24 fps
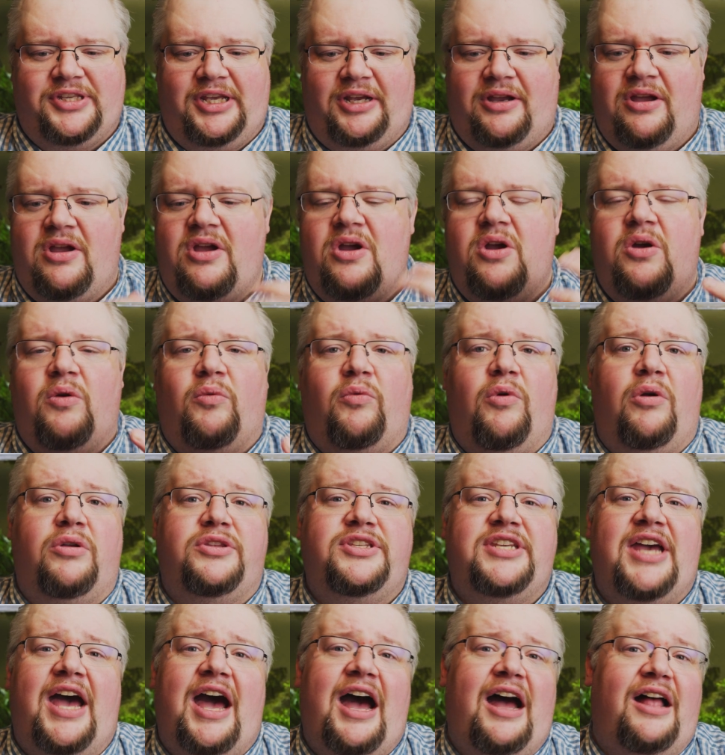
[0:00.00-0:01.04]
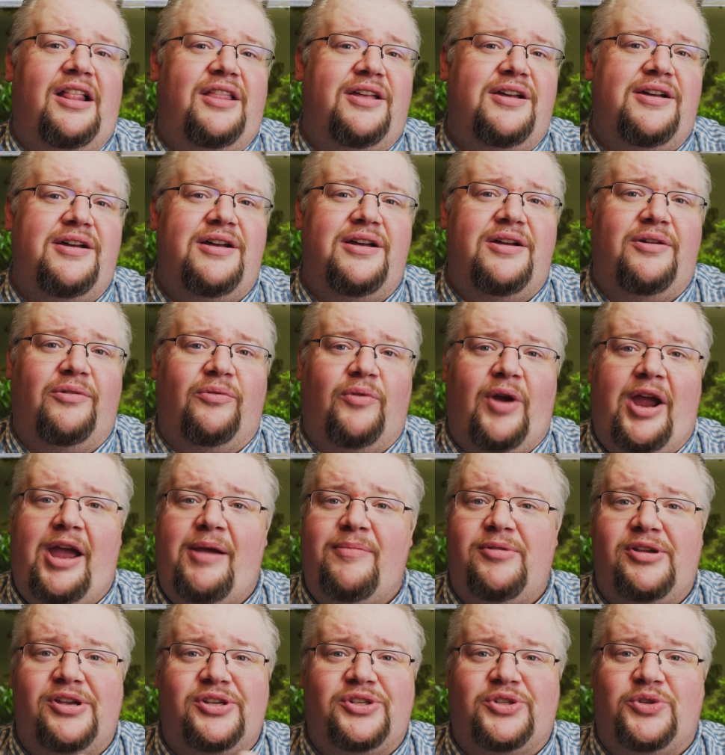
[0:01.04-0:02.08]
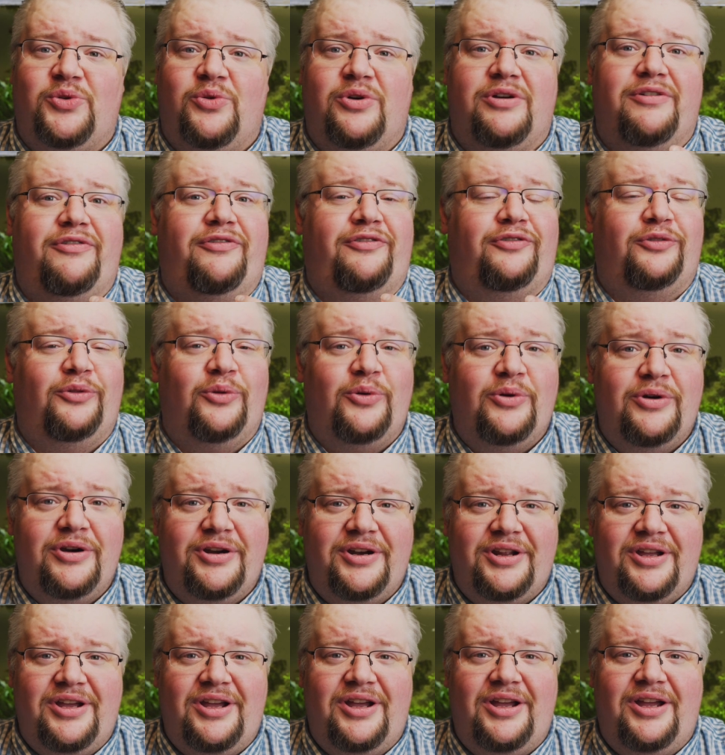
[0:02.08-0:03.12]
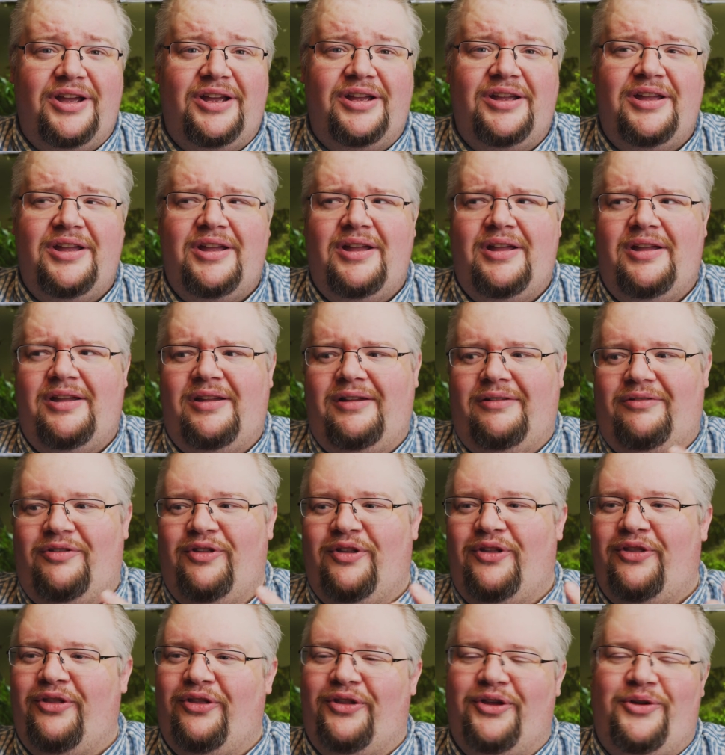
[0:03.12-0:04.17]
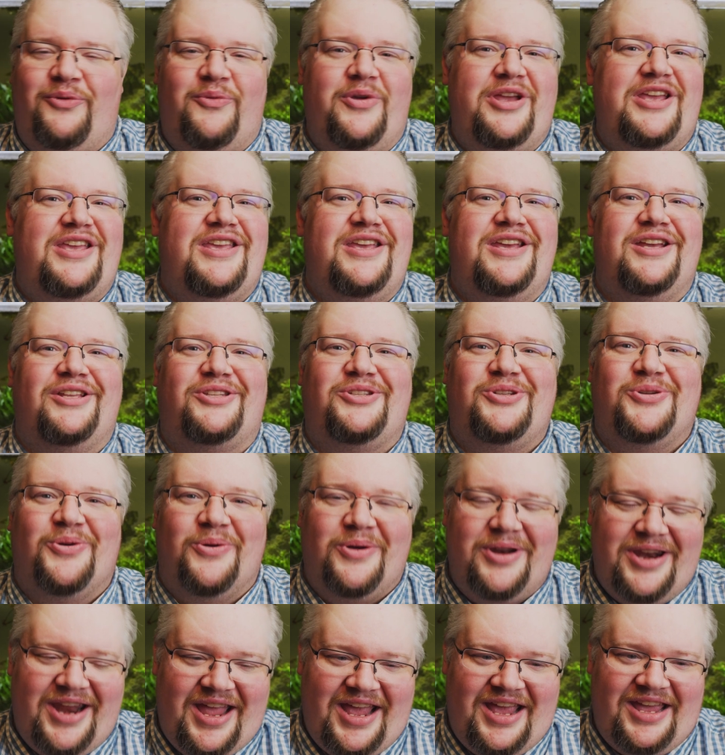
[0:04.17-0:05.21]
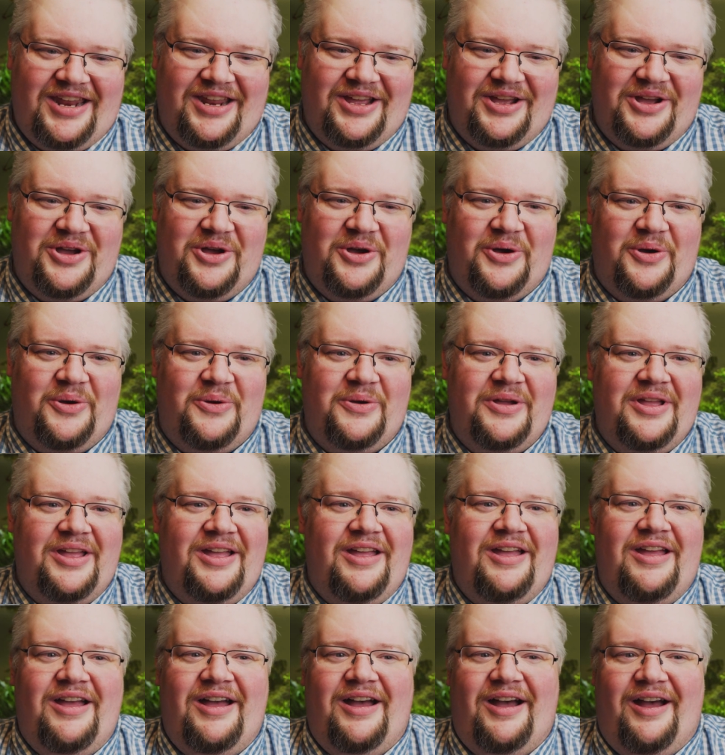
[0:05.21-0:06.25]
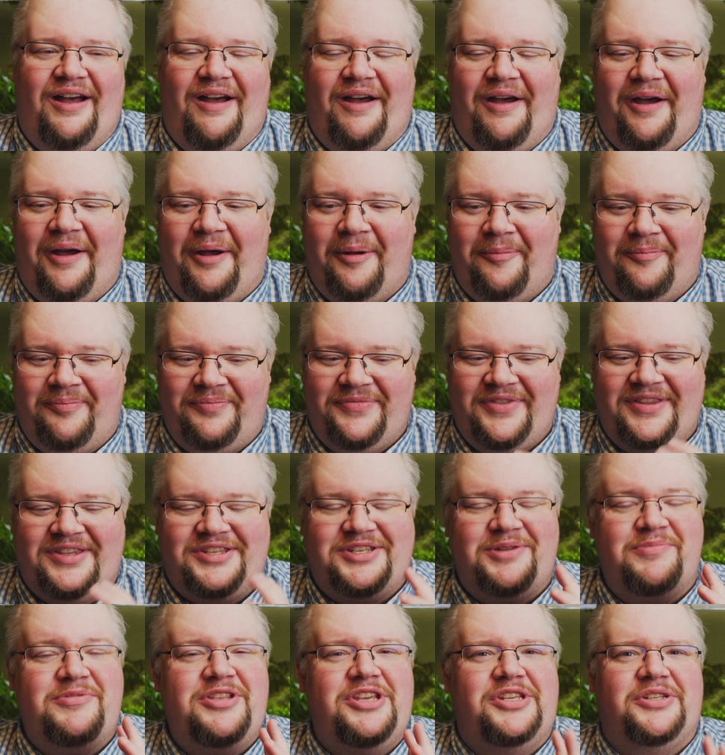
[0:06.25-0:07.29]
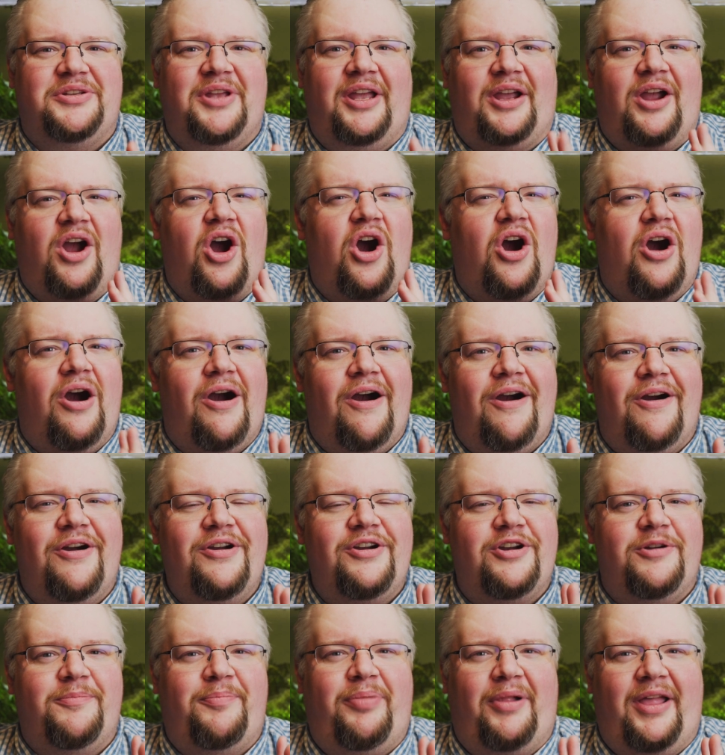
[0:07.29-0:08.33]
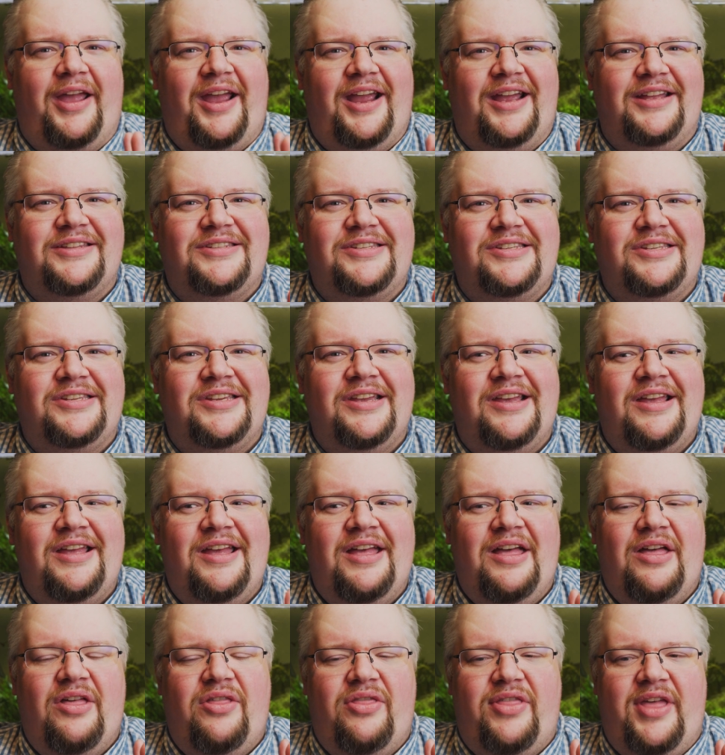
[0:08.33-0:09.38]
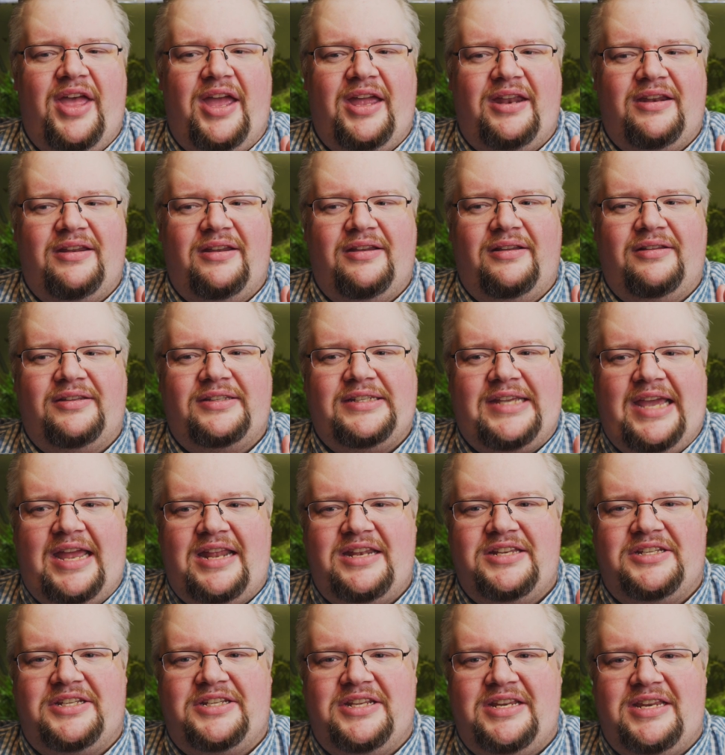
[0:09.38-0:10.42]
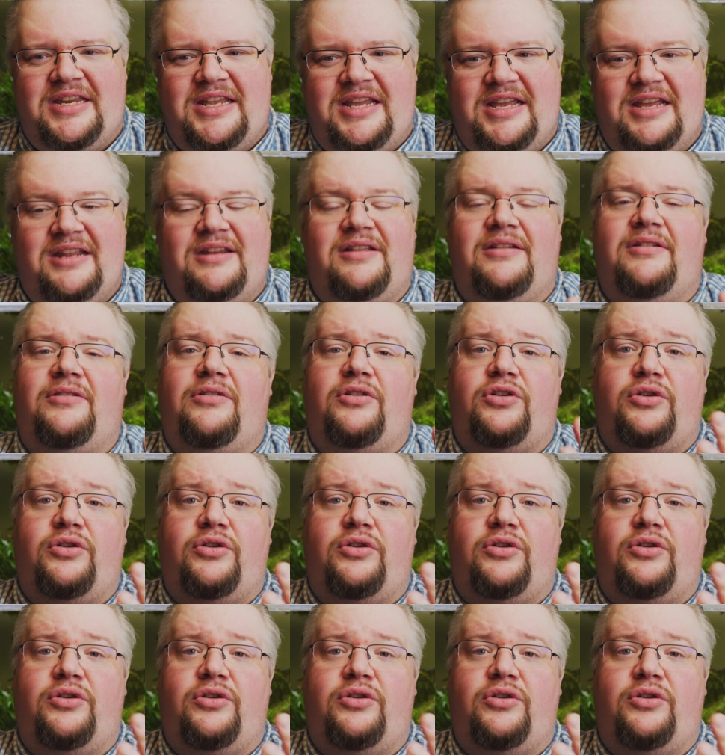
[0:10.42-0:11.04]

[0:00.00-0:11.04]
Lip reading: like Rotala, Ramiosaur Florida, Ludwigia Tornado. Some of these are like harder plants that tend to need